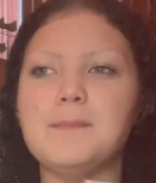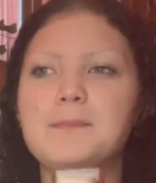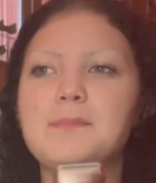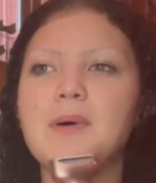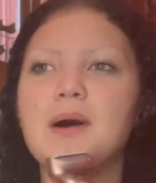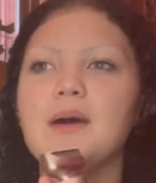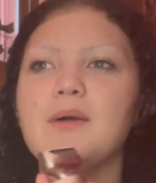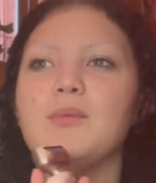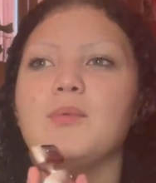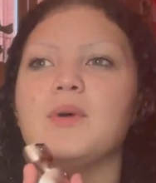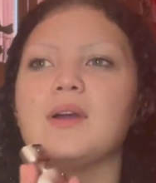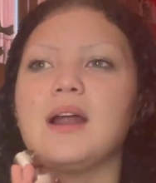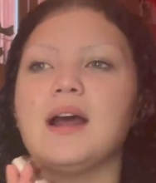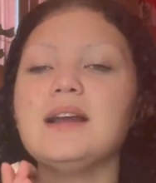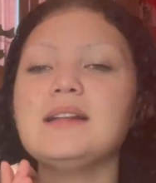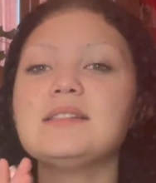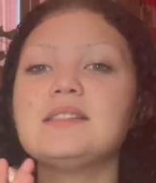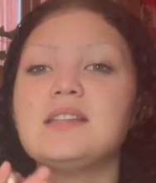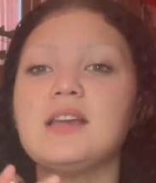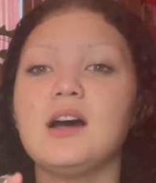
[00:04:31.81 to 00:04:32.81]
But when
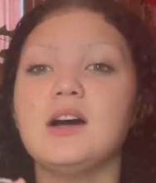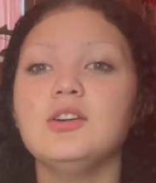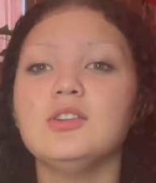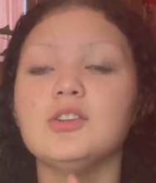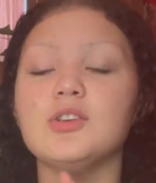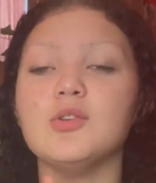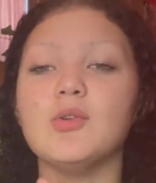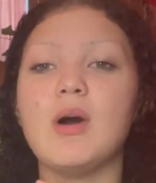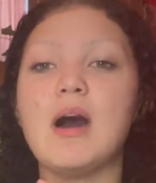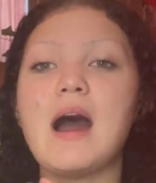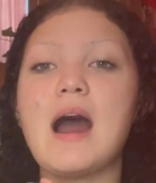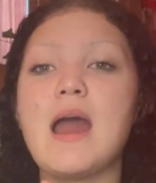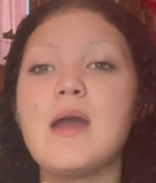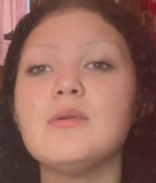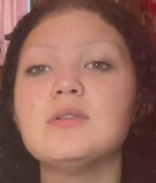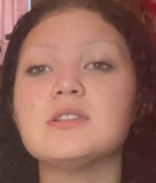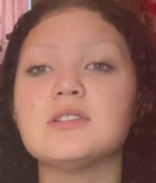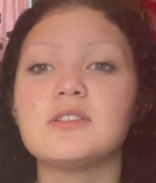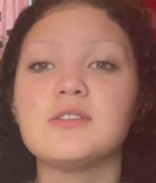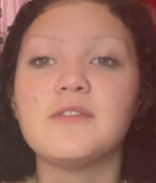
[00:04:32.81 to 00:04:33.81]
I tell you, I
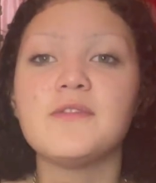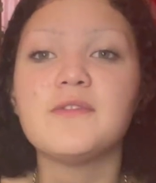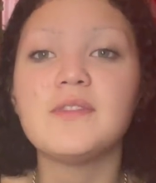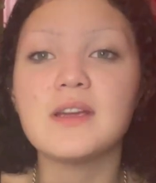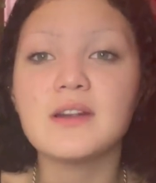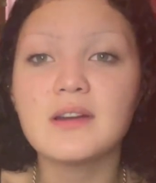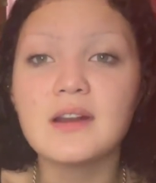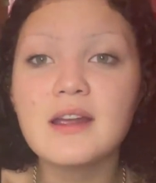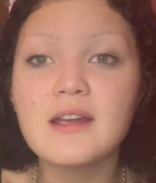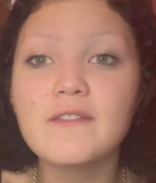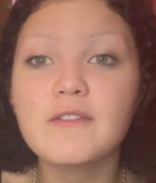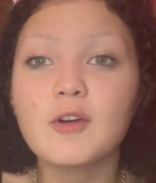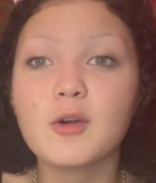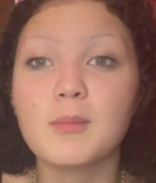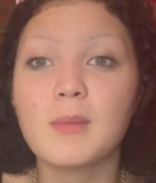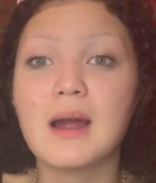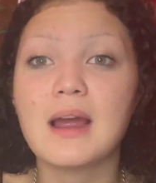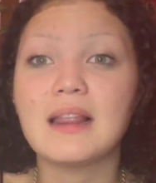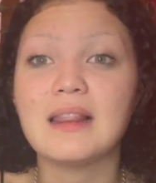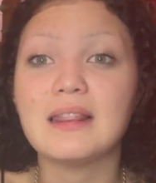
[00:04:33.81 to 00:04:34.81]
was fearing for
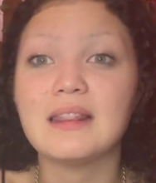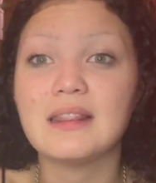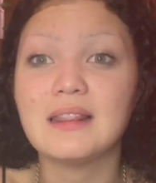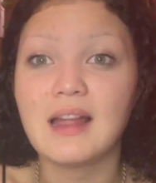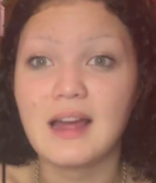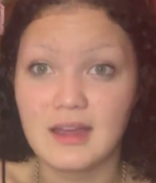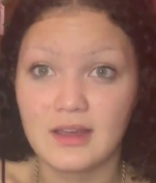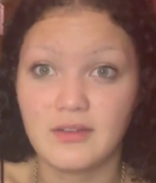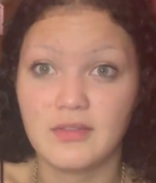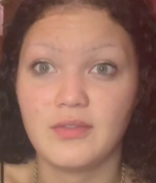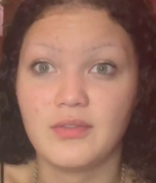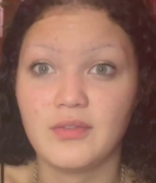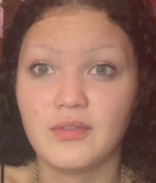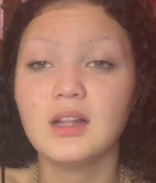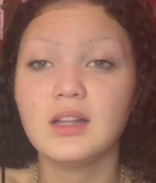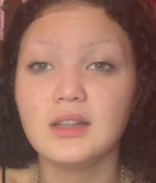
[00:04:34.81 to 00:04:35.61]
my life.